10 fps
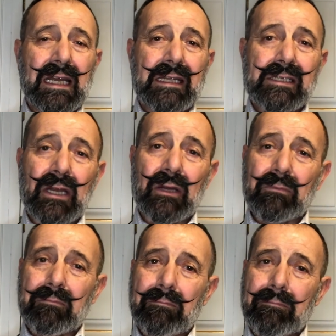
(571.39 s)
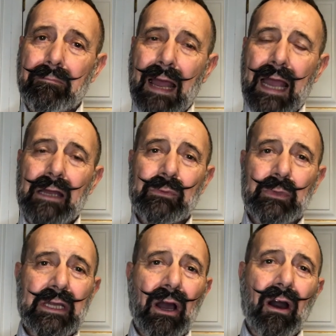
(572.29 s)
So how do
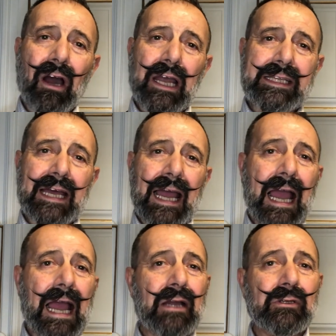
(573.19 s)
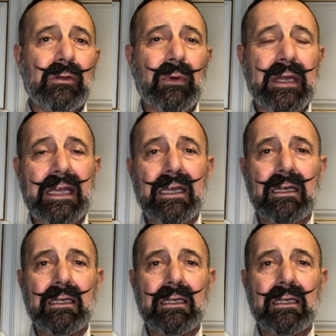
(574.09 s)
we hide that? How do we